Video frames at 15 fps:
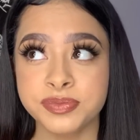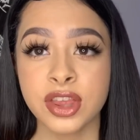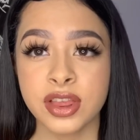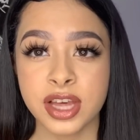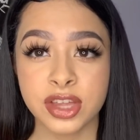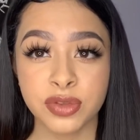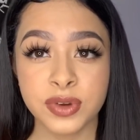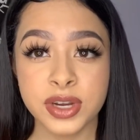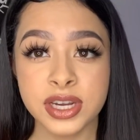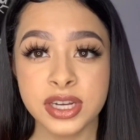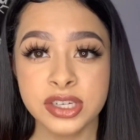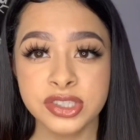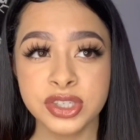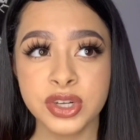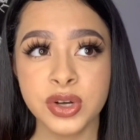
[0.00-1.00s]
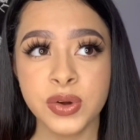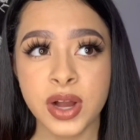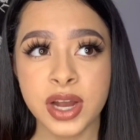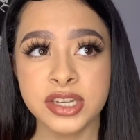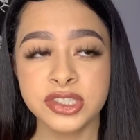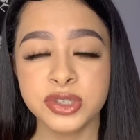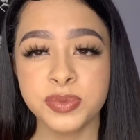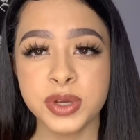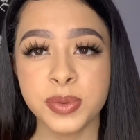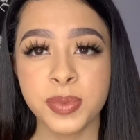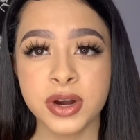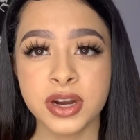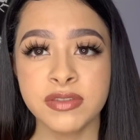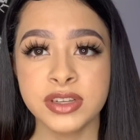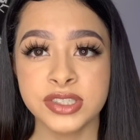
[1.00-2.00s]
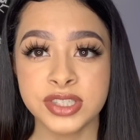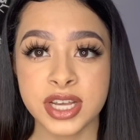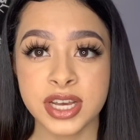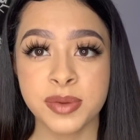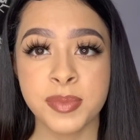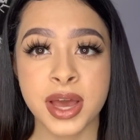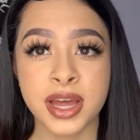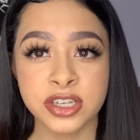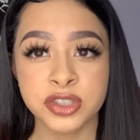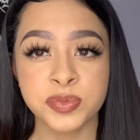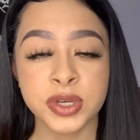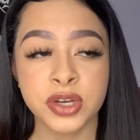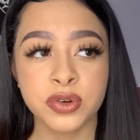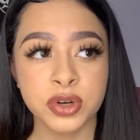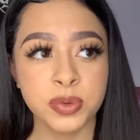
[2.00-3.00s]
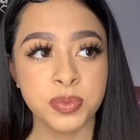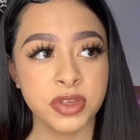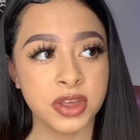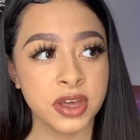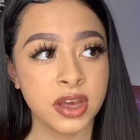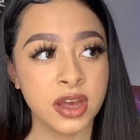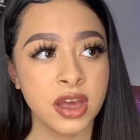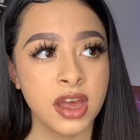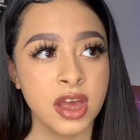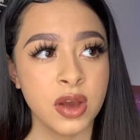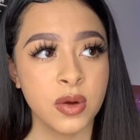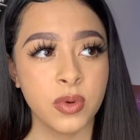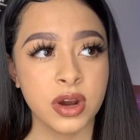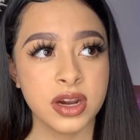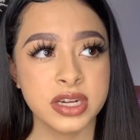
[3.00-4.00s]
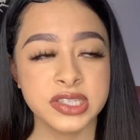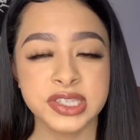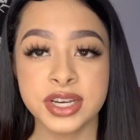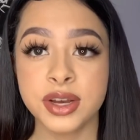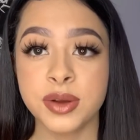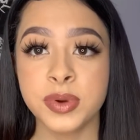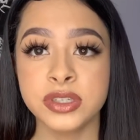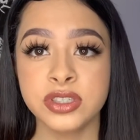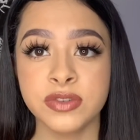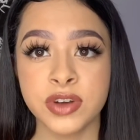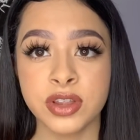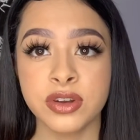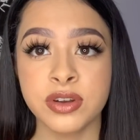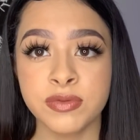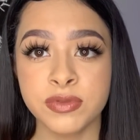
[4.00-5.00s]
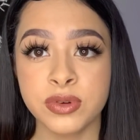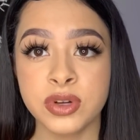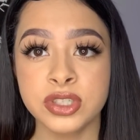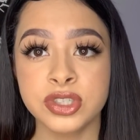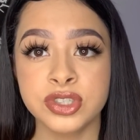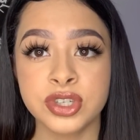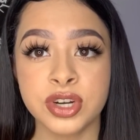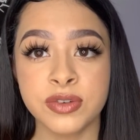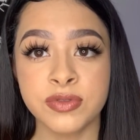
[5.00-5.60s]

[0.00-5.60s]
Like, 3 years ago, I used to be a part of this like management group thing, where it's like a bunch of other influencers are